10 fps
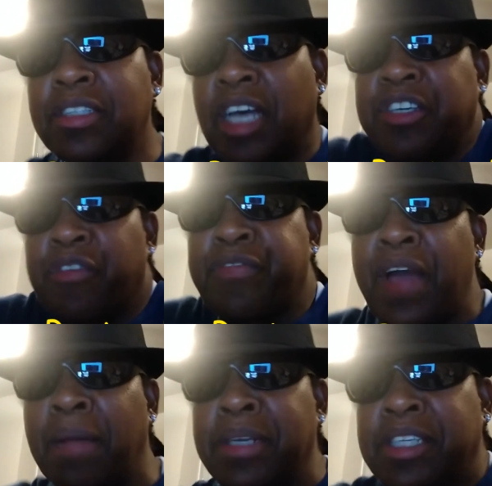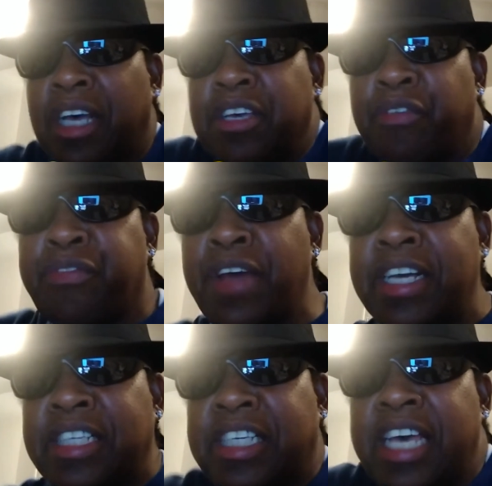Tell your family, tell your
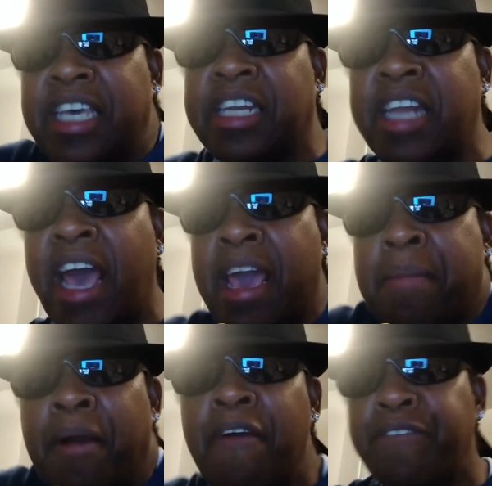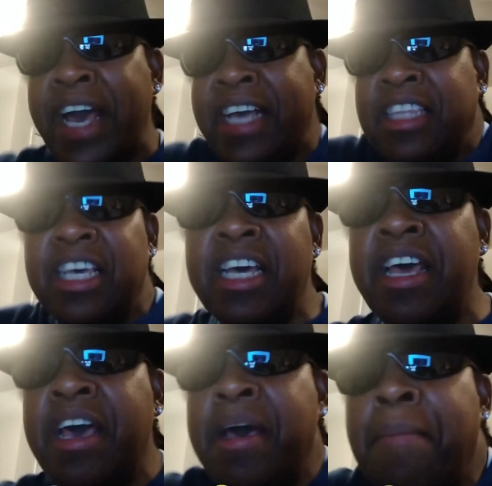friend, tell your neighbor. Faith in
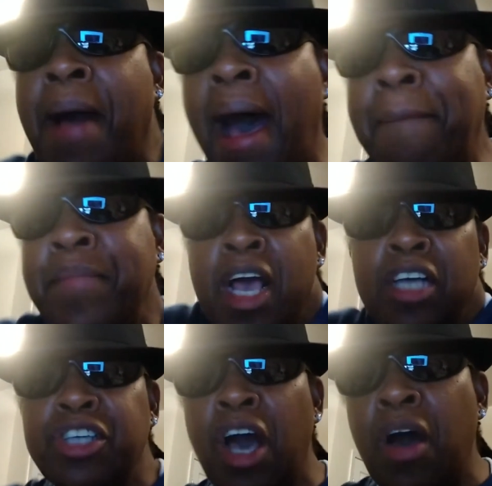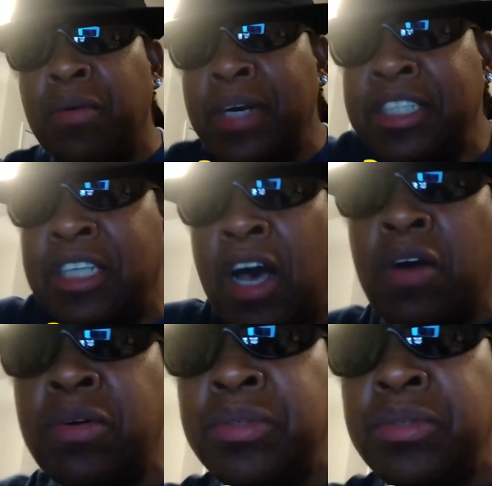hip hop, yo, it don't